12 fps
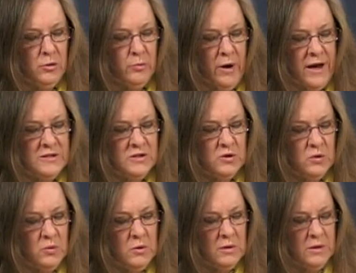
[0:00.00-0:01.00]
Bright
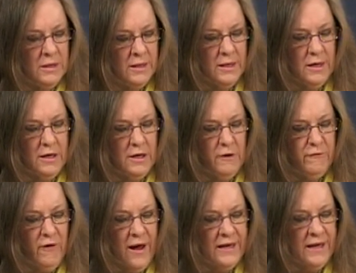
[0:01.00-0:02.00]
School.
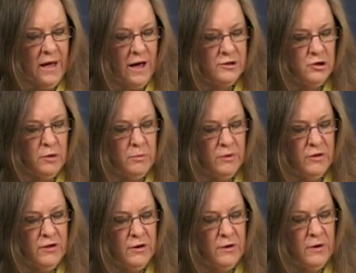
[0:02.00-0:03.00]
Friday, October
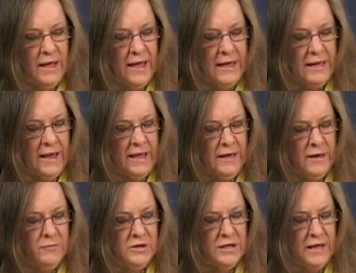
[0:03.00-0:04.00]
3rd, 8
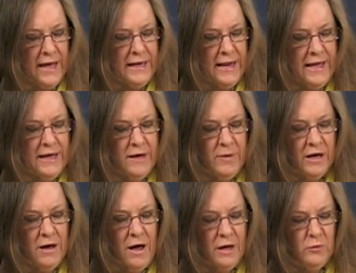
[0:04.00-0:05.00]
a.m. to 9 a.m. at
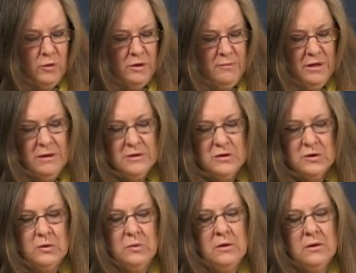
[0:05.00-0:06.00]
Cottonwood Middle
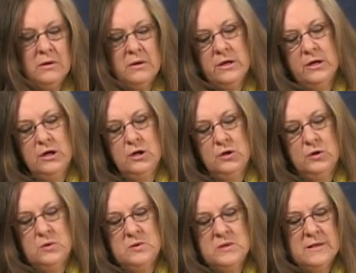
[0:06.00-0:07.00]
School.
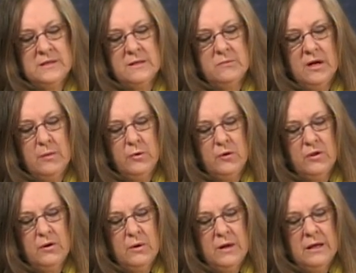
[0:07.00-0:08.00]
Tuesday, September
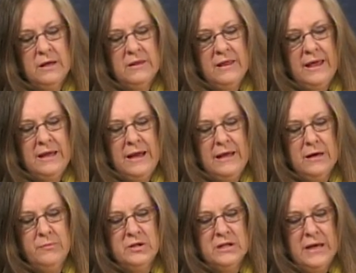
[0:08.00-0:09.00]
30th, 8
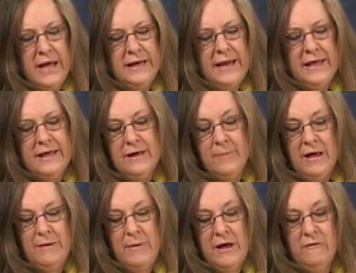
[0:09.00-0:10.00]
a.m. to 9 a.m. at
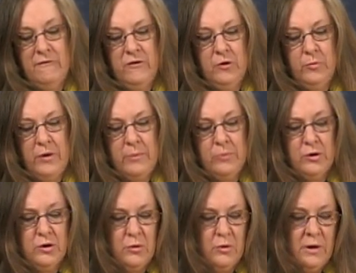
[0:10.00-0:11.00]
Mountain View
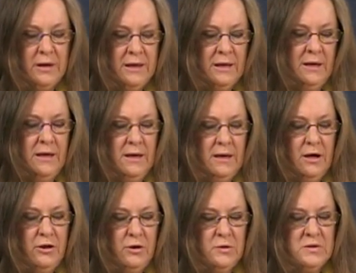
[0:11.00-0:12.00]
Preparatory.
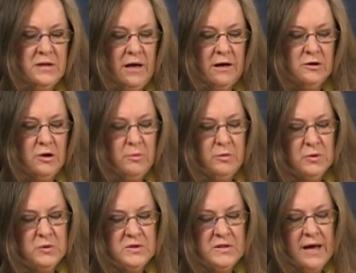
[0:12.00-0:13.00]
Thursday, October
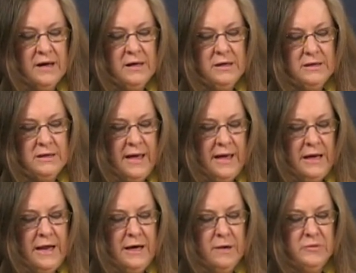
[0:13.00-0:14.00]
2nd, 8 a.m.